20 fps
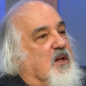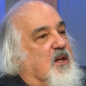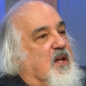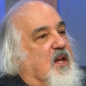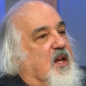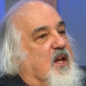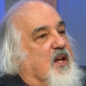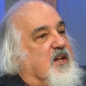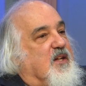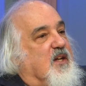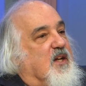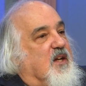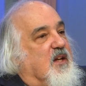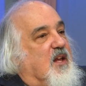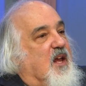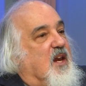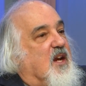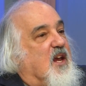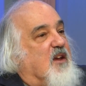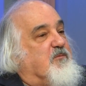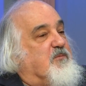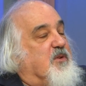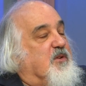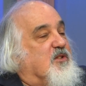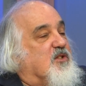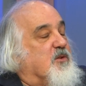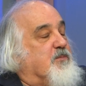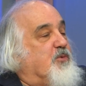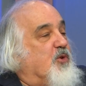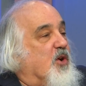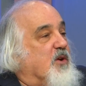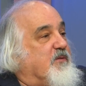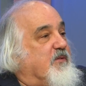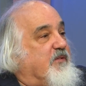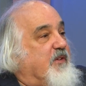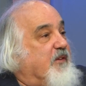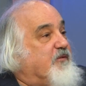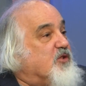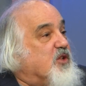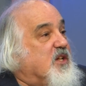And I've been supportive of
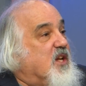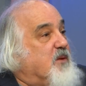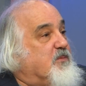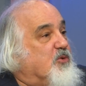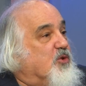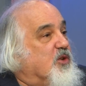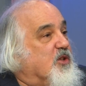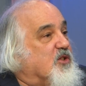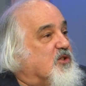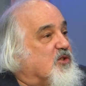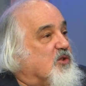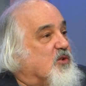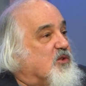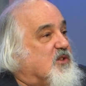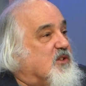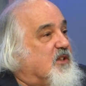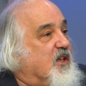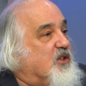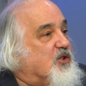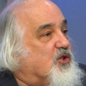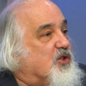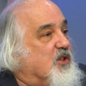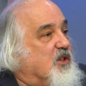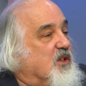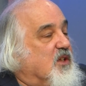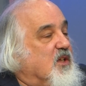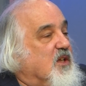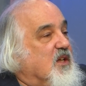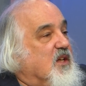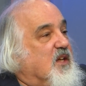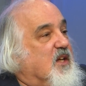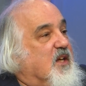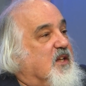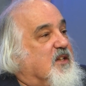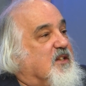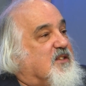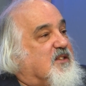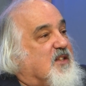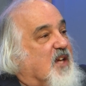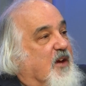every neighborhood association in
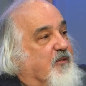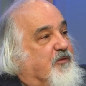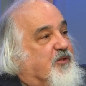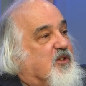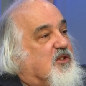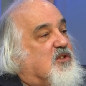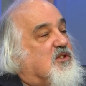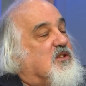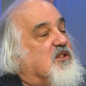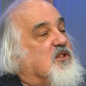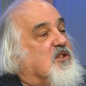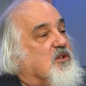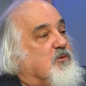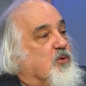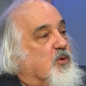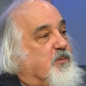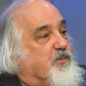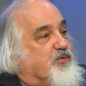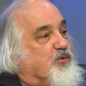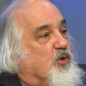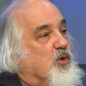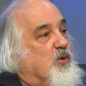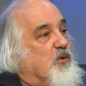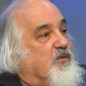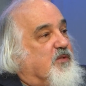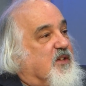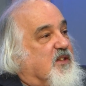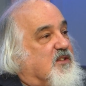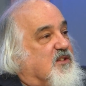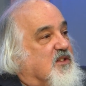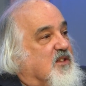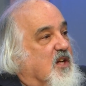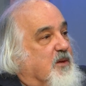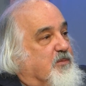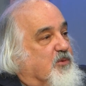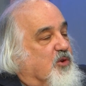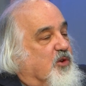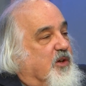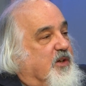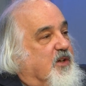its efforts to improve its
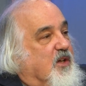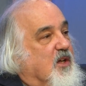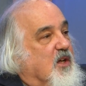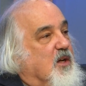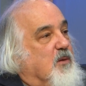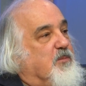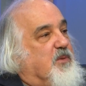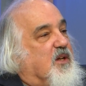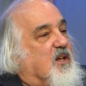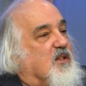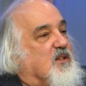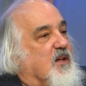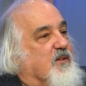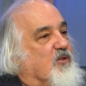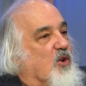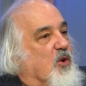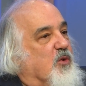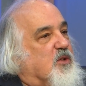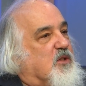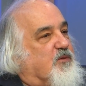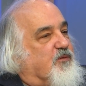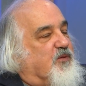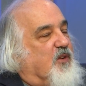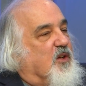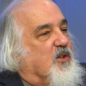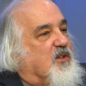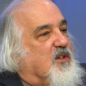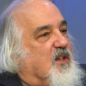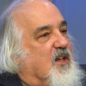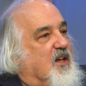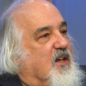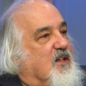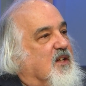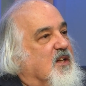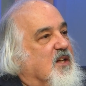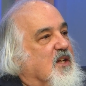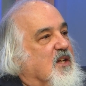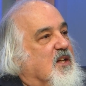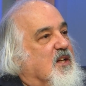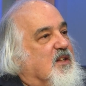neighborhood, because I've always felt that
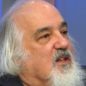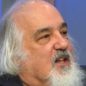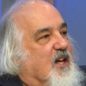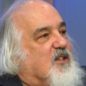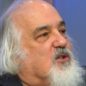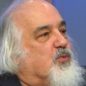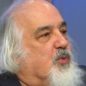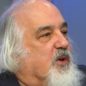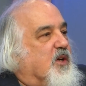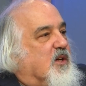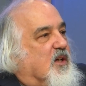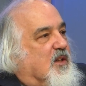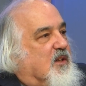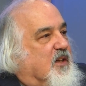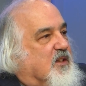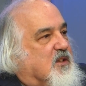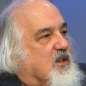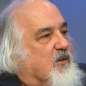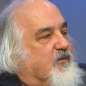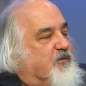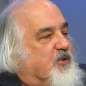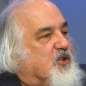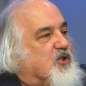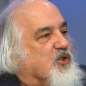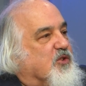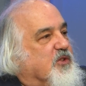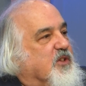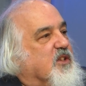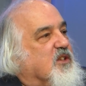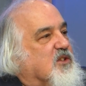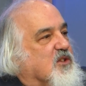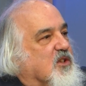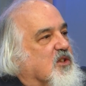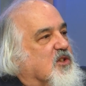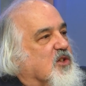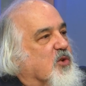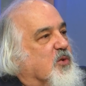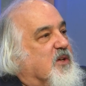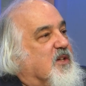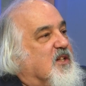that's what an elected official needs to
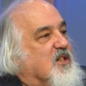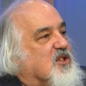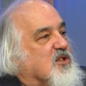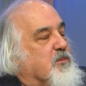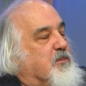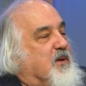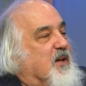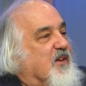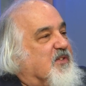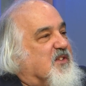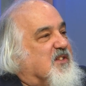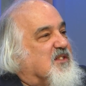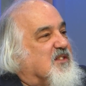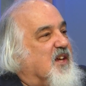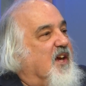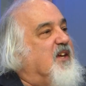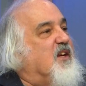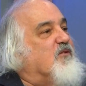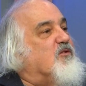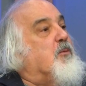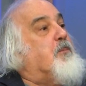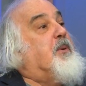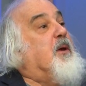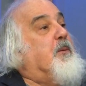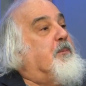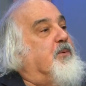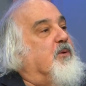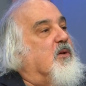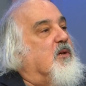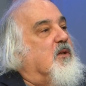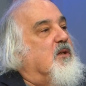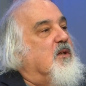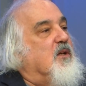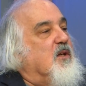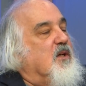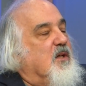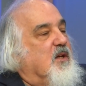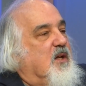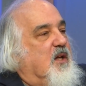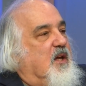do. It needs to be on the side of the people,
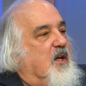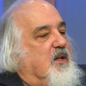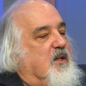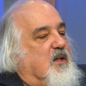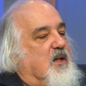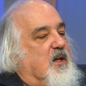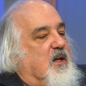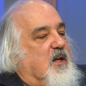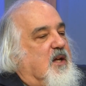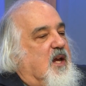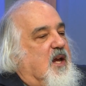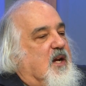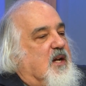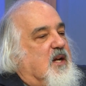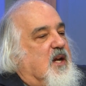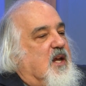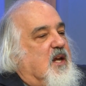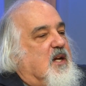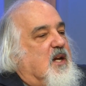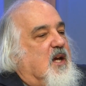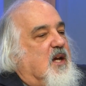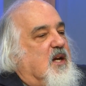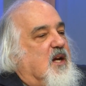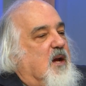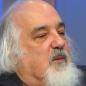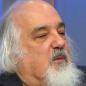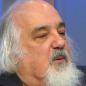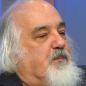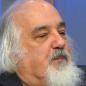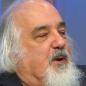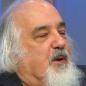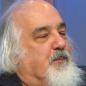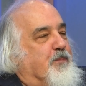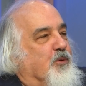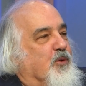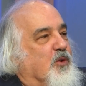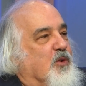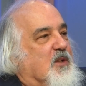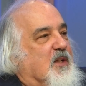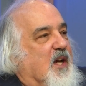and I'm a
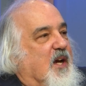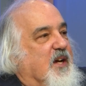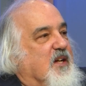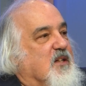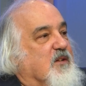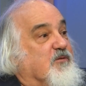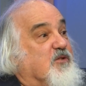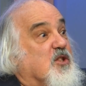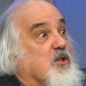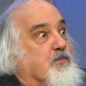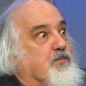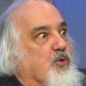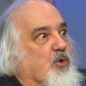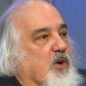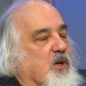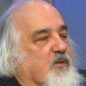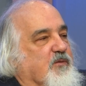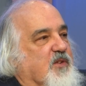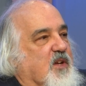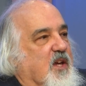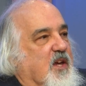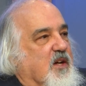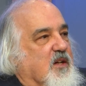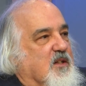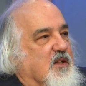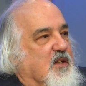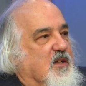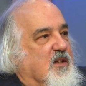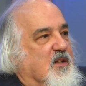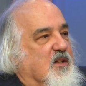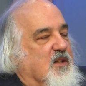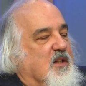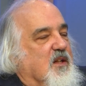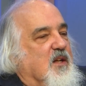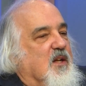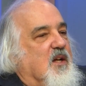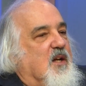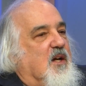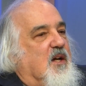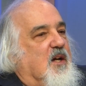people kind of supportive candidate.
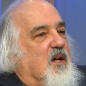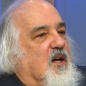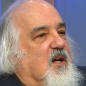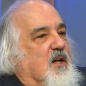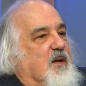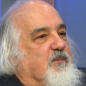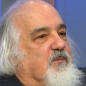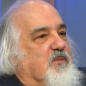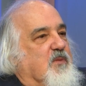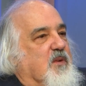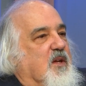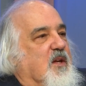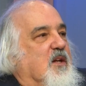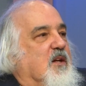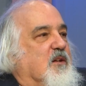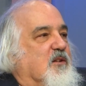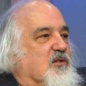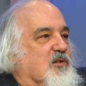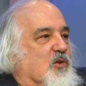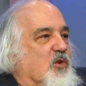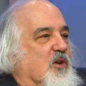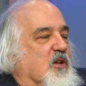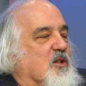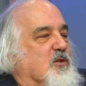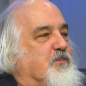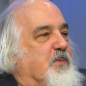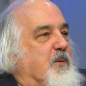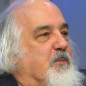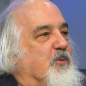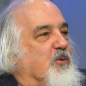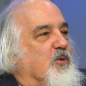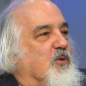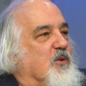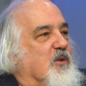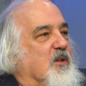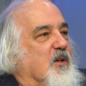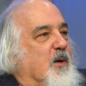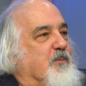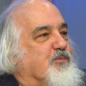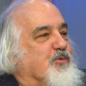And as long as
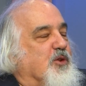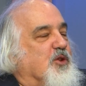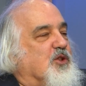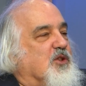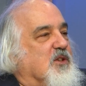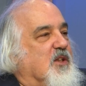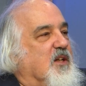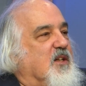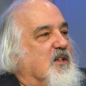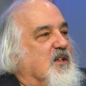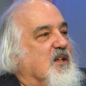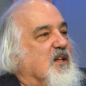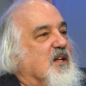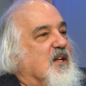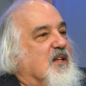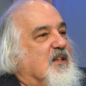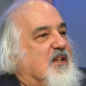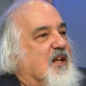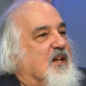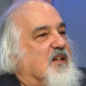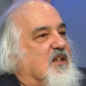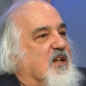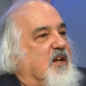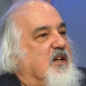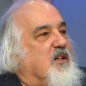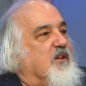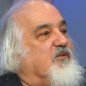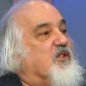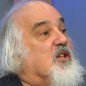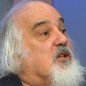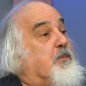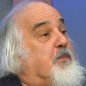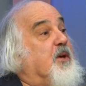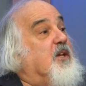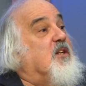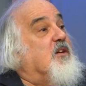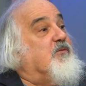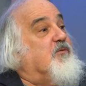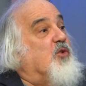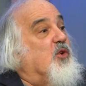people appreciate that kind of
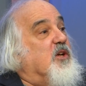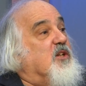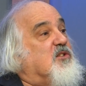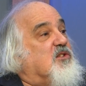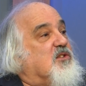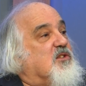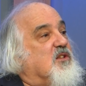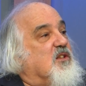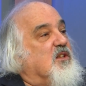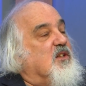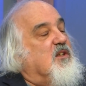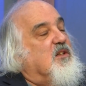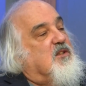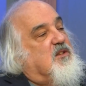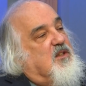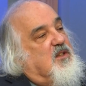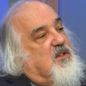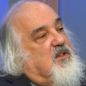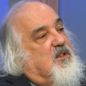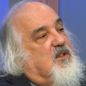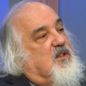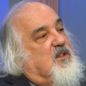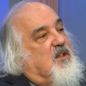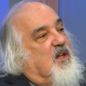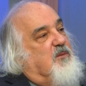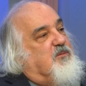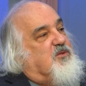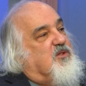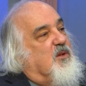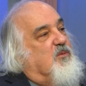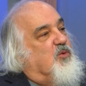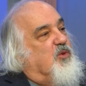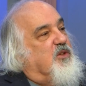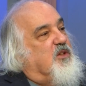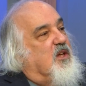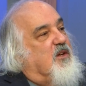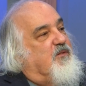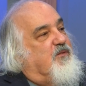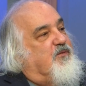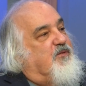independent voice, then I'm someone
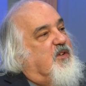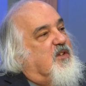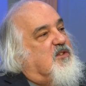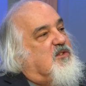that fits.